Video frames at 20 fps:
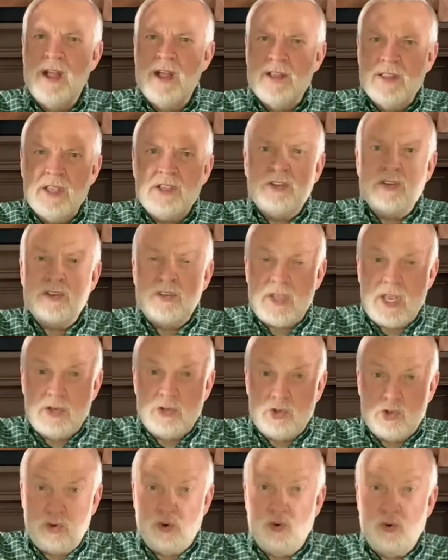This is a
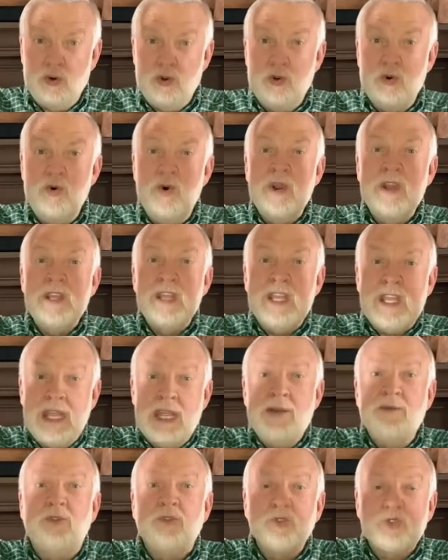true
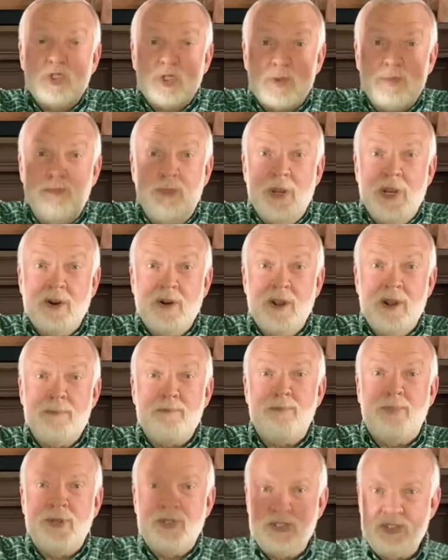evil
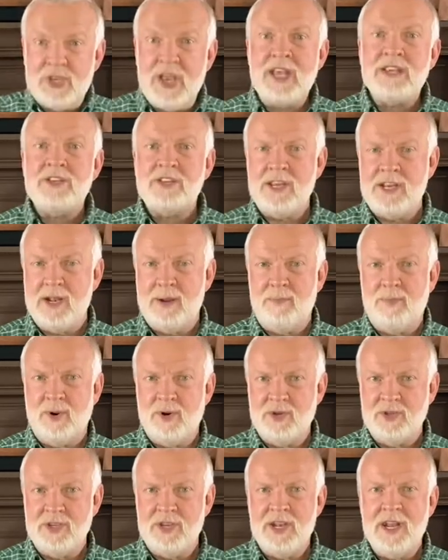spirit possessing a
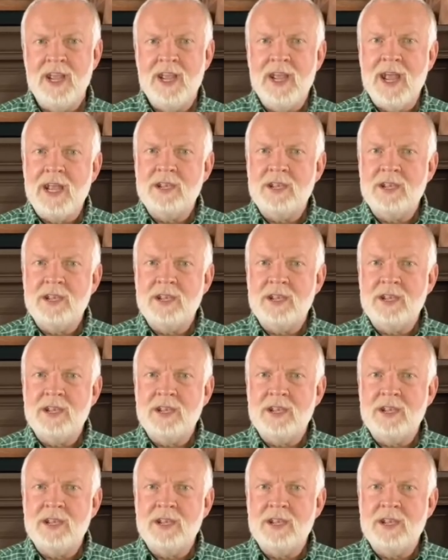person, and